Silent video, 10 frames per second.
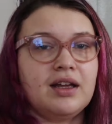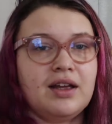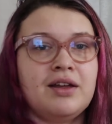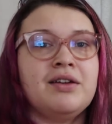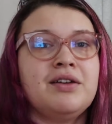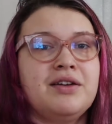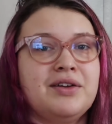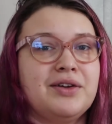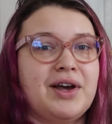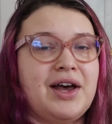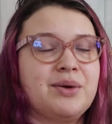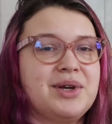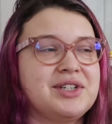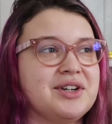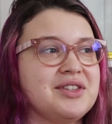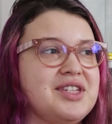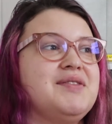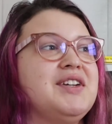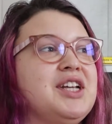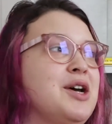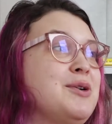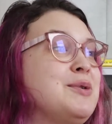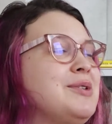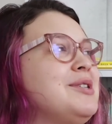Oh, how do I start this video?